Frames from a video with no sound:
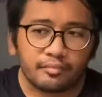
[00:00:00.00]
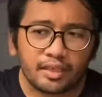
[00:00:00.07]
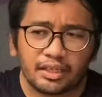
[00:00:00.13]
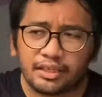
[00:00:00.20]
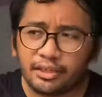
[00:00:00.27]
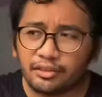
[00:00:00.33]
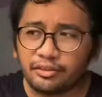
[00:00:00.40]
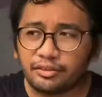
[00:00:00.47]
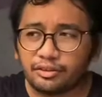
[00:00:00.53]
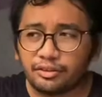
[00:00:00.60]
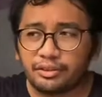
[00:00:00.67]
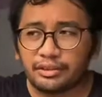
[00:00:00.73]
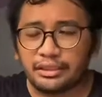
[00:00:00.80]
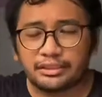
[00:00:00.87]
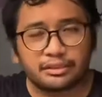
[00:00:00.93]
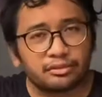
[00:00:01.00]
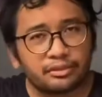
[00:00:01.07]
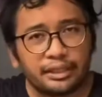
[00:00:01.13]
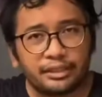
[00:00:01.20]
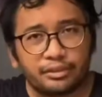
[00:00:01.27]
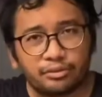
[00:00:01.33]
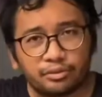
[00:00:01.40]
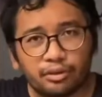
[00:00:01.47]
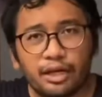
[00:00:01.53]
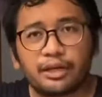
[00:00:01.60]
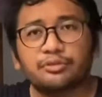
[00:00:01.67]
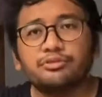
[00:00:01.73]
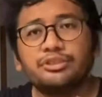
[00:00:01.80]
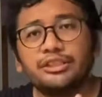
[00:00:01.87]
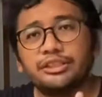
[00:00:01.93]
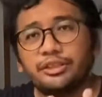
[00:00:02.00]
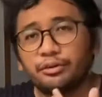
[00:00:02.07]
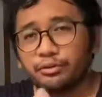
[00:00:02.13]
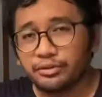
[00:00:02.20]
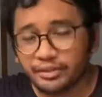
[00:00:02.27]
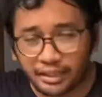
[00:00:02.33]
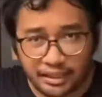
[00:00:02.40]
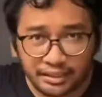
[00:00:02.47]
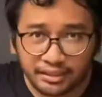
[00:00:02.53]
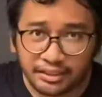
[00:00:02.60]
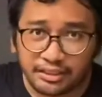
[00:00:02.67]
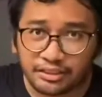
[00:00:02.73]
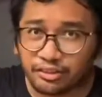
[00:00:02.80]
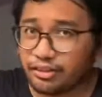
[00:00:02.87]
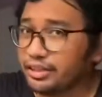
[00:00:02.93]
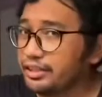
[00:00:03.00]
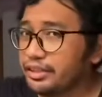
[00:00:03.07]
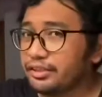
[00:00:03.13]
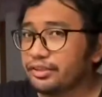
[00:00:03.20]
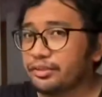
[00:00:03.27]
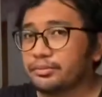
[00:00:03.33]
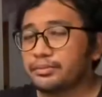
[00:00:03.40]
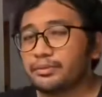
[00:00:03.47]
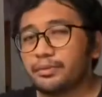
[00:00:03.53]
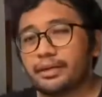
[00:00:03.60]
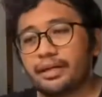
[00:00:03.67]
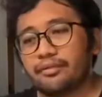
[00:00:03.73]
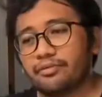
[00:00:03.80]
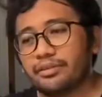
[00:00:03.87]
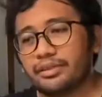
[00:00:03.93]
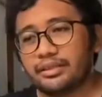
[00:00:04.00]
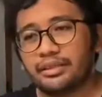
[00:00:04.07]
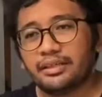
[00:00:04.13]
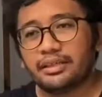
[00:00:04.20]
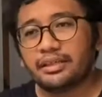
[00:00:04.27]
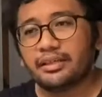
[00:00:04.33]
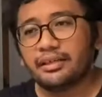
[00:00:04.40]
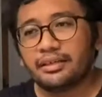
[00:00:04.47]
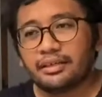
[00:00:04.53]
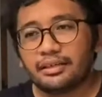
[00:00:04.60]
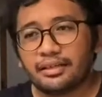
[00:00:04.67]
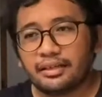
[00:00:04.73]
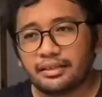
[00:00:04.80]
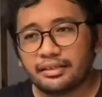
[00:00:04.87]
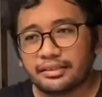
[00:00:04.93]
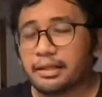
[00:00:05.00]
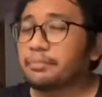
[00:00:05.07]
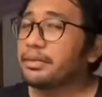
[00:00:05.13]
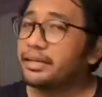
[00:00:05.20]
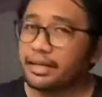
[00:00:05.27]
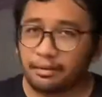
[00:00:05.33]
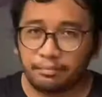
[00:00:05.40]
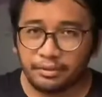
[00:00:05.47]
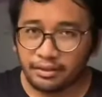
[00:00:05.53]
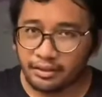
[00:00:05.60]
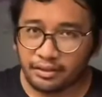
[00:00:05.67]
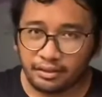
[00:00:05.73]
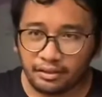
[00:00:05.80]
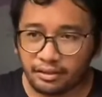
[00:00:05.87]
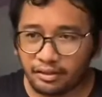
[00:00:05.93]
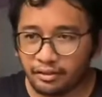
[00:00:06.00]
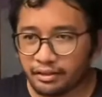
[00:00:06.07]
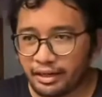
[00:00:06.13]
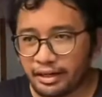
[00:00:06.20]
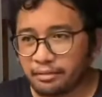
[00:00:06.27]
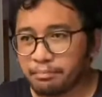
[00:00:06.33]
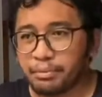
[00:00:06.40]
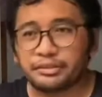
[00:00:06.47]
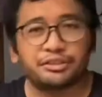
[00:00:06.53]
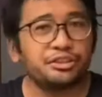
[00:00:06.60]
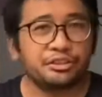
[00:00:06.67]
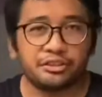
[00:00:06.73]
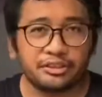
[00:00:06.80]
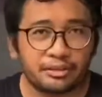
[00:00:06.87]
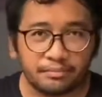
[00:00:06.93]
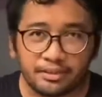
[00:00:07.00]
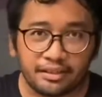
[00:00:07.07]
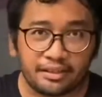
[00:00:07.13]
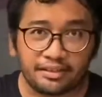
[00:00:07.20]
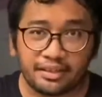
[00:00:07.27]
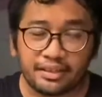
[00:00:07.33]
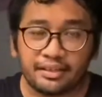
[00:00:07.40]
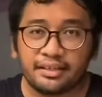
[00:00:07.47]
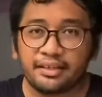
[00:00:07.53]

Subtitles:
it's good that you know how to change your own tires or inner tubes whenever something happen, like a puncture or something like that.